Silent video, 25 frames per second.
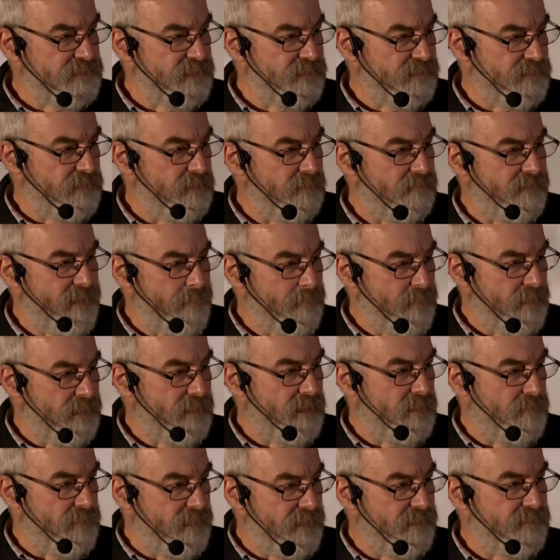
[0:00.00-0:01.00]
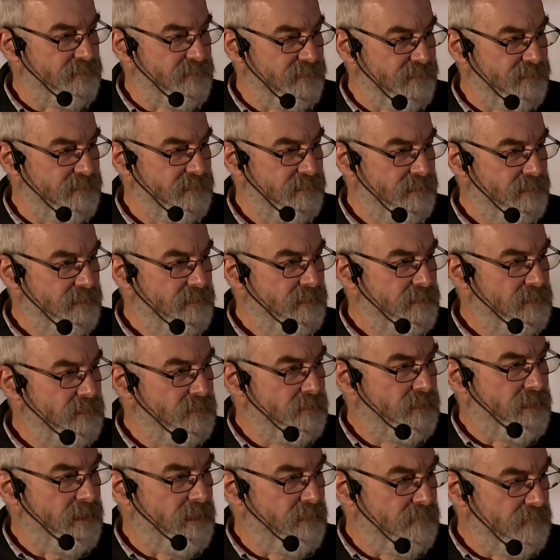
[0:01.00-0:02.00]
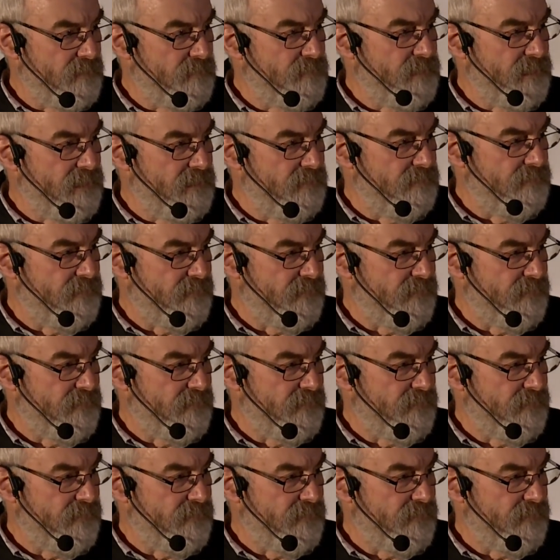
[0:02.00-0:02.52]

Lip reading: There's no replicability. You can't repeat your